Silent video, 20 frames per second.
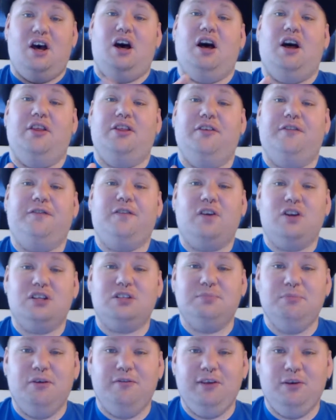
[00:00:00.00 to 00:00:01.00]
The
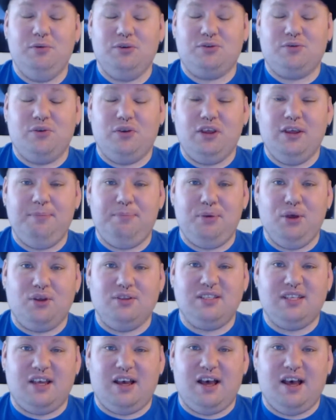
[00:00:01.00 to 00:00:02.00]
first movie was really
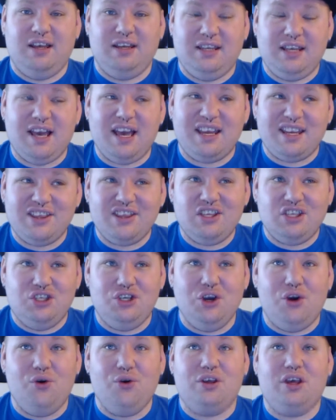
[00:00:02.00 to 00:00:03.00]
built on kind of the
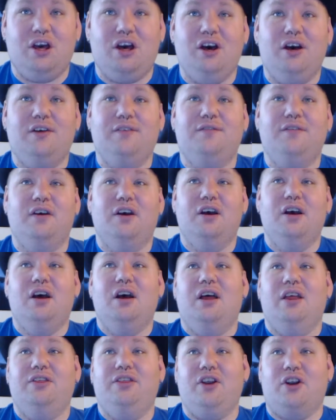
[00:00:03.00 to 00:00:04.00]
joke of
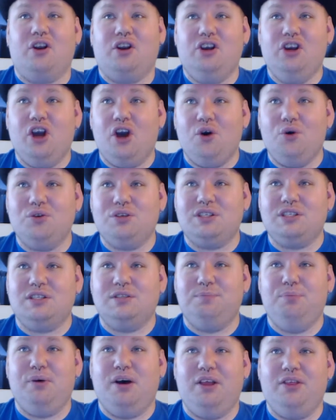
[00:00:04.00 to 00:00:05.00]
they're
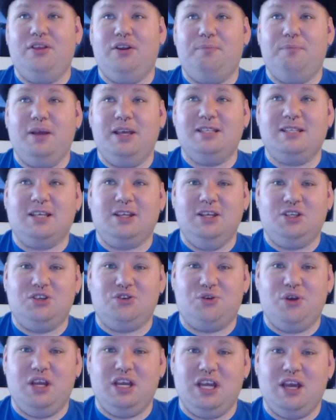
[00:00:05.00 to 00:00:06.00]
ghosts, but they're basically
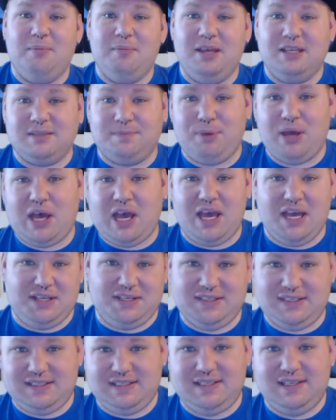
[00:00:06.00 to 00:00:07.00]
treating them as
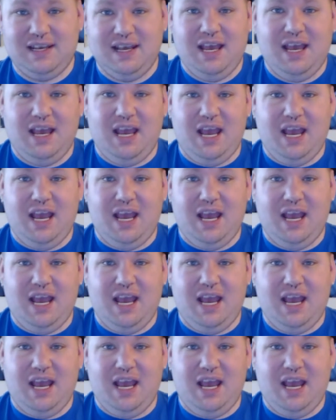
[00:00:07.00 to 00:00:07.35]
pests.